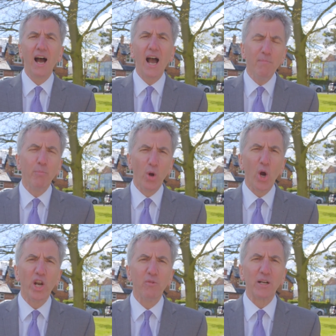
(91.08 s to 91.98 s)
I'm
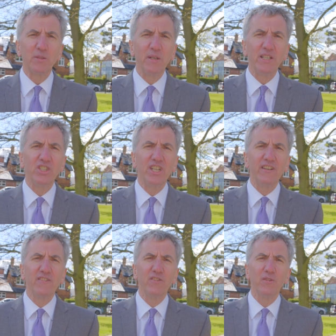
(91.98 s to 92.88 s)
proud of what's been
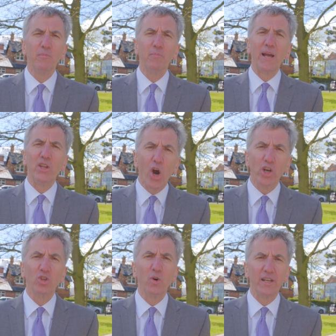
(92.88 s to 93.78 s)
achieved by the
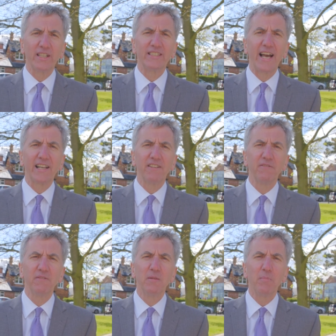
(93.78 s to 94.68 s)
outgoing executive,
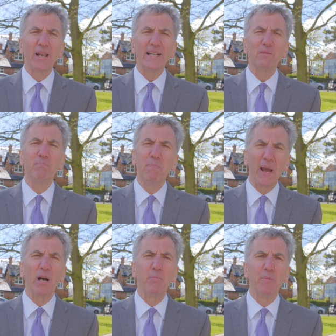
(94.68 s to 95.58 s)
but let's
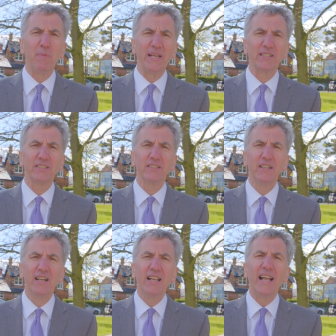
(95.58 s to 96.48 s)
pick up the pace.
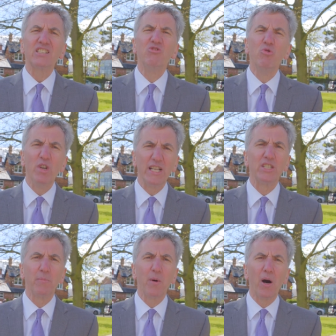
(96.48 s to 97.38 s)
Let's raise
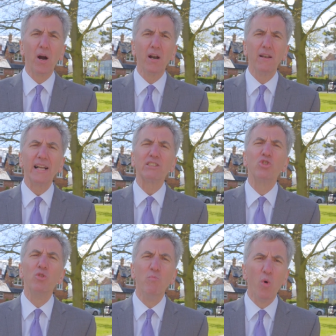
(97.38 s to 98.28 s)
the bar. Let's
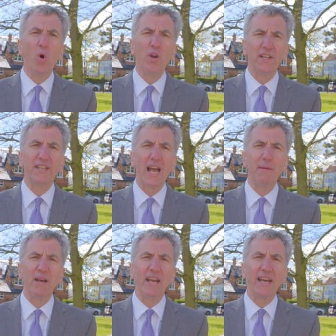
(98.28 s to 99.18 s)
do more in the
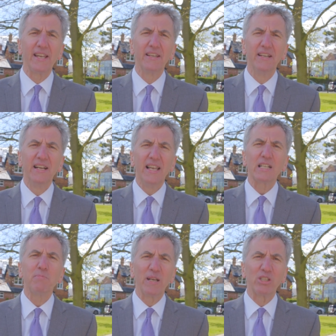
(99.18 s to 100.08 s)
time ahead.
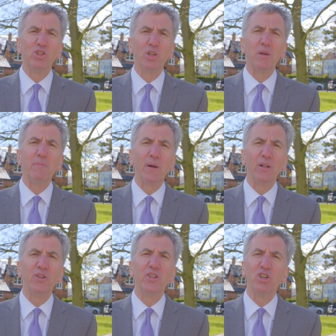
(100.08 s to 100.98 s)
Let's make sure that we
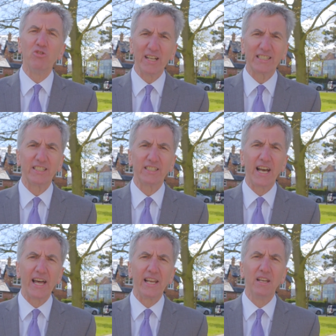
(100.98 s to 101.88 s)
build the great
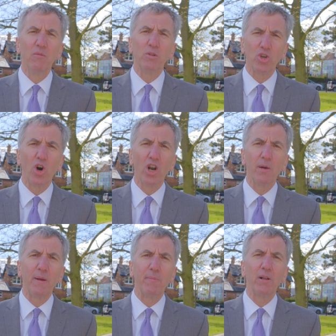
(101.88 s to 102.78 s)
society which all our
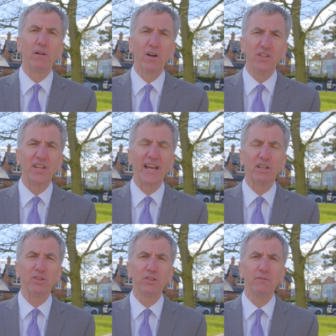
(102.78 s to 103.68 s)
people are
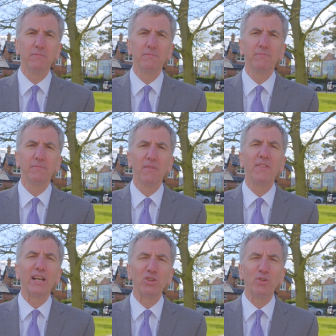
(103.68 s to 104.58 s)
entitled to.
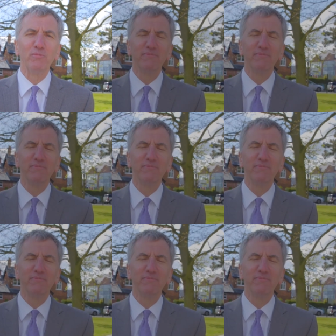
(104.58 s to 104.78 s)
Thank you.